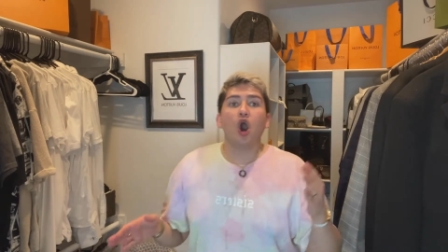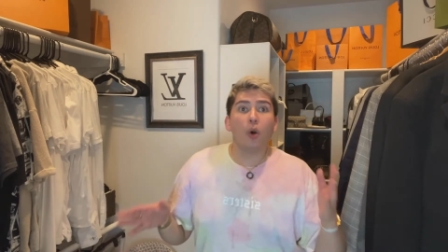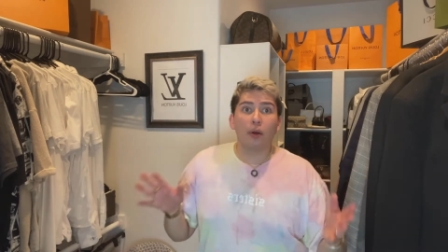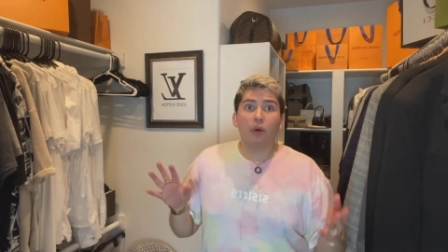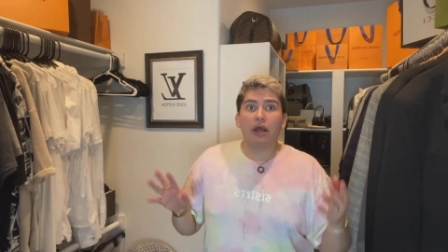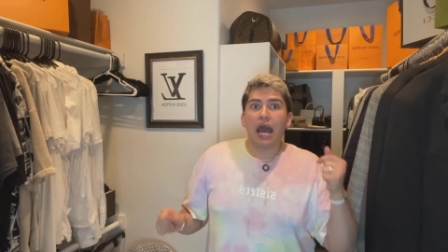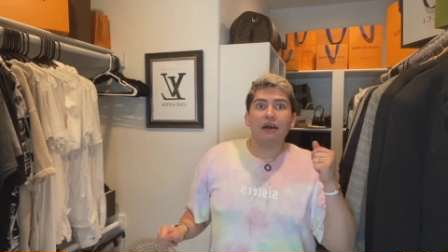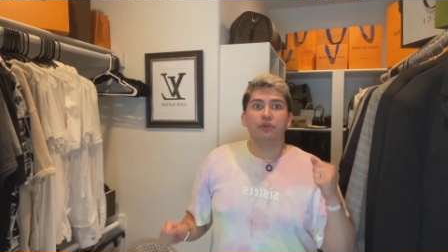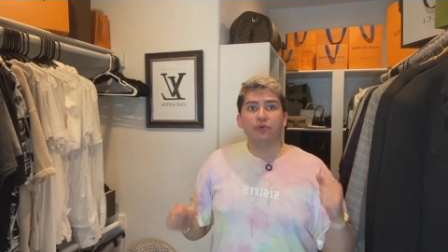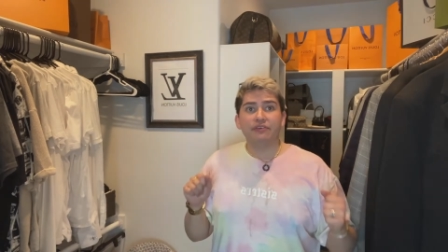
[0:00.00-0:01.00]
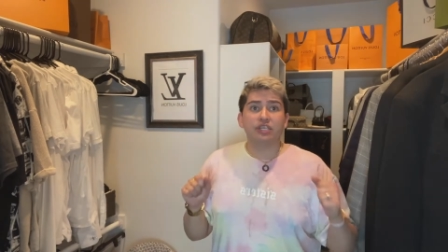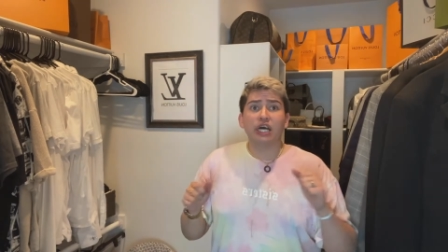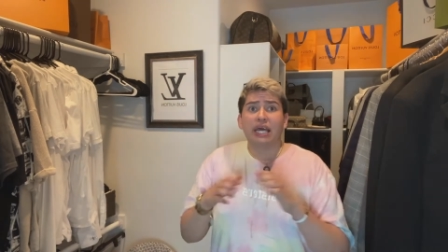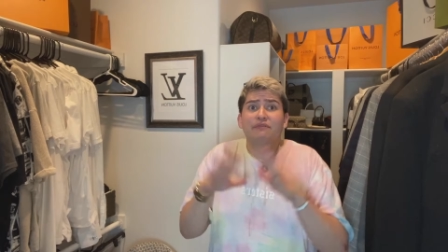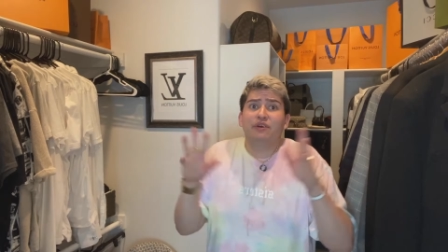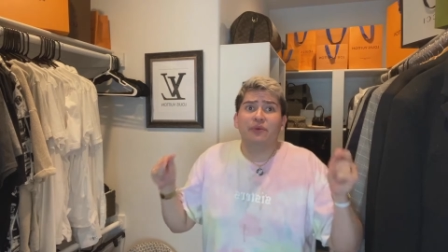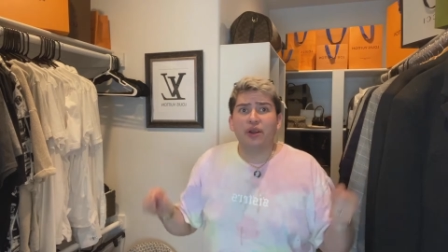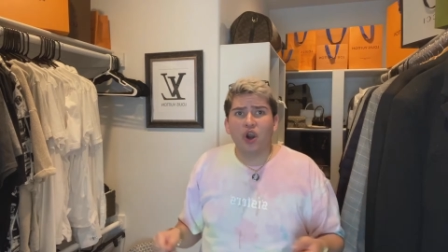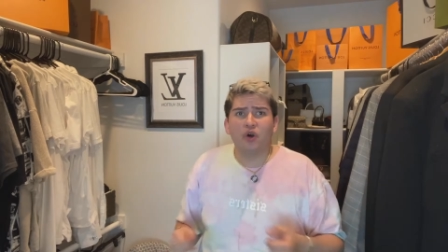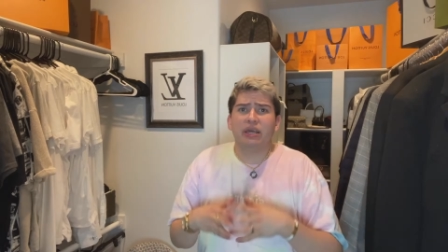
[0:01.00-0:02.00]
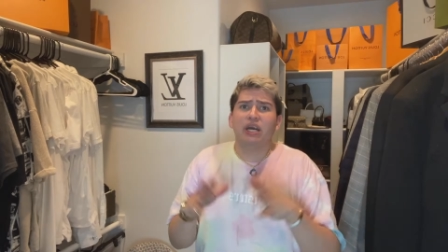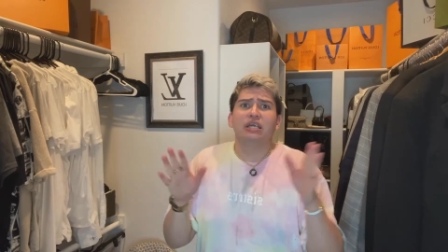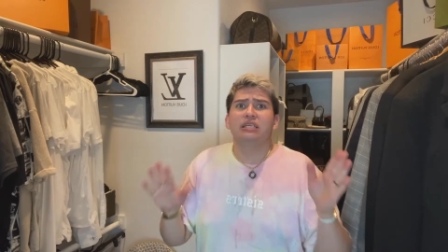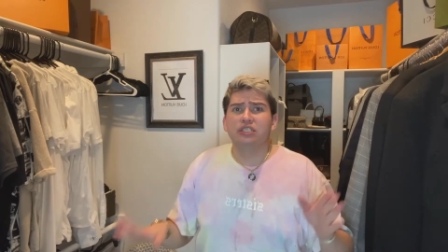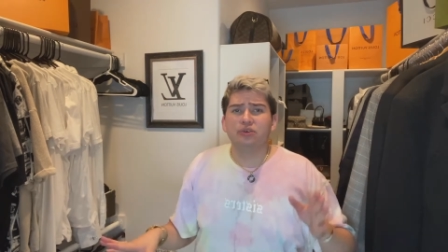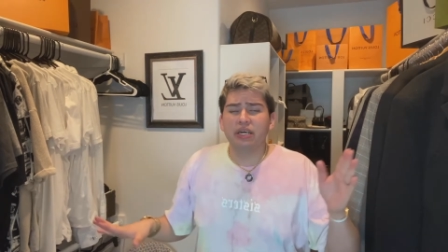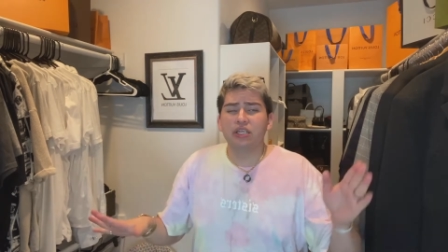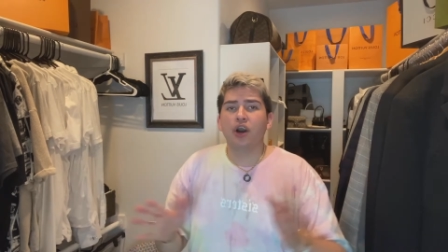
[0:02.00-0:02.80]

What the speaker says: oh, I want to have Louis Vuitton everywhere, oh my god this, oh my god.